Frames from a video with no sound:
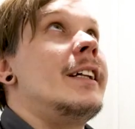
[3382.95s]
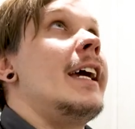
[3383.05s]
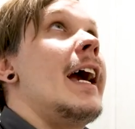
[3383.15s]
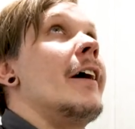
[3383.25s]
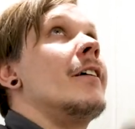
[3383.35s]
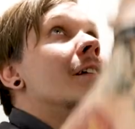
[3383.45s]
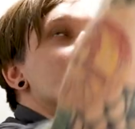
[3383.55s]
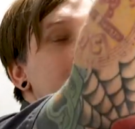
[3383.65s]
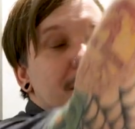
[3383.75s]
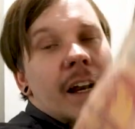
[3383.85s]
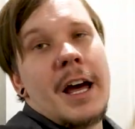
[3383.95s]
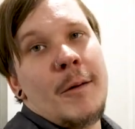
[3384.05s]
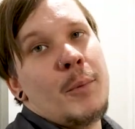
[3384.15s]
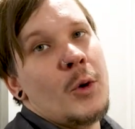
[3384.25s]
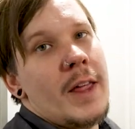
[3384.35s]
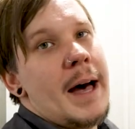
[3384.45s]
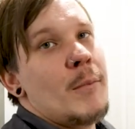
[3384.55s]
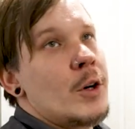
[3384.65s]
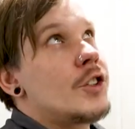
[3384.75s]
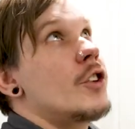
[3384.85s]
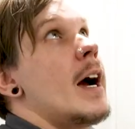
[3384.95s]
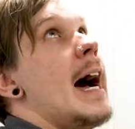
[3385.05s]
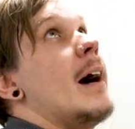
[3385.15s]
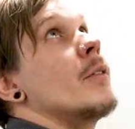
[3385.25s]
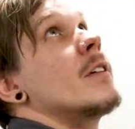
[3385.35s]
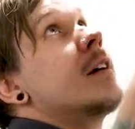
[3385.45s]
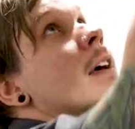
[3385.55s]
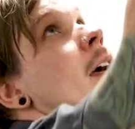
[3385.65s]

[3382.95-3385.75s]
in the air. This is gonna help pull that moisture out.